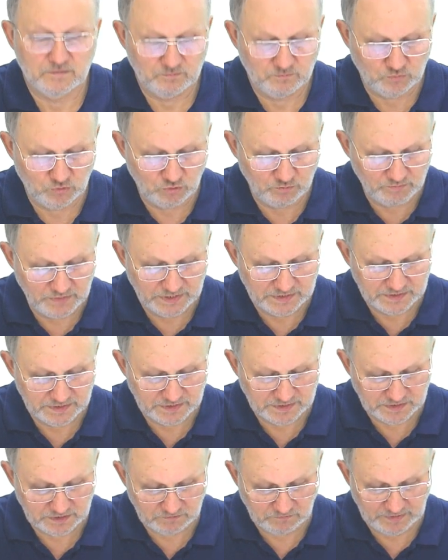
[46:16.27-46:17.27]
per meter
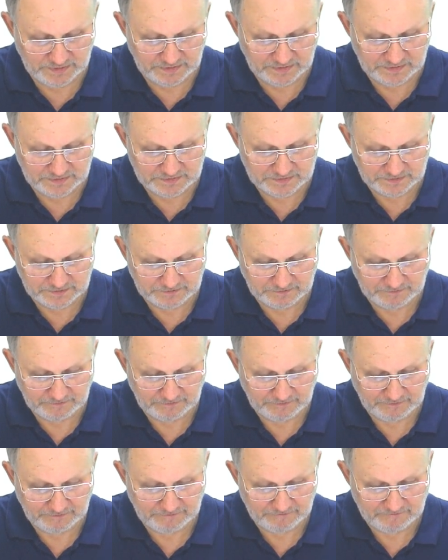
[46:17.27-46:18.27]
squared
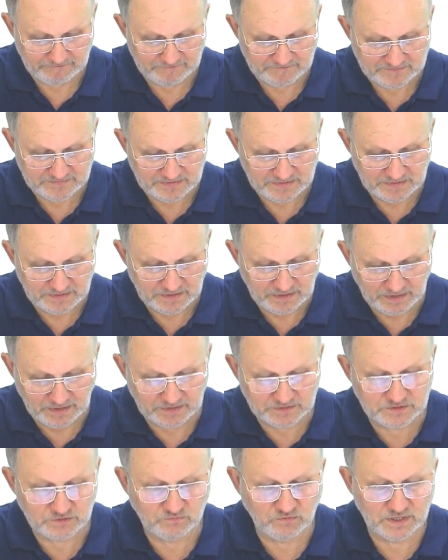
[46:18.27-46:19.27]

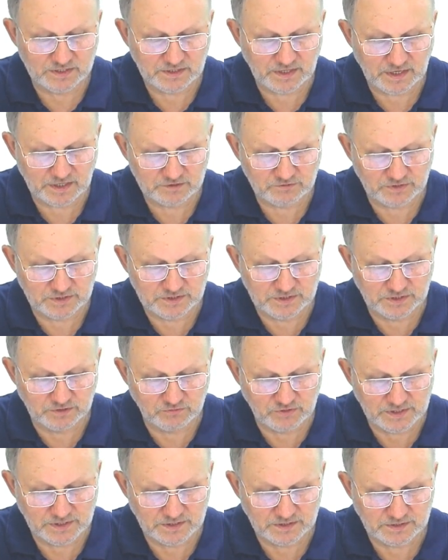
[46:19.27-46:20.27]
under 100
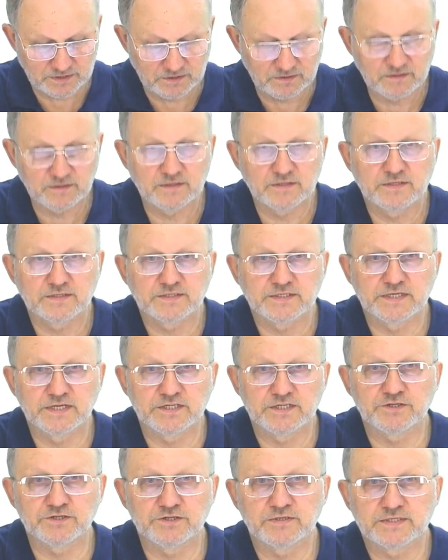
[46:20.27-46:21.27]
degrees
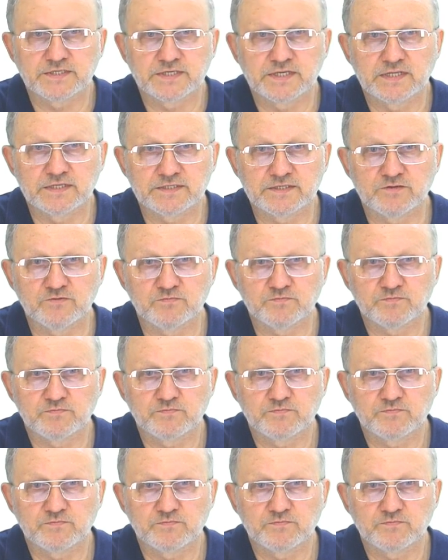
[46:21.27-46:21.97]
Celsius.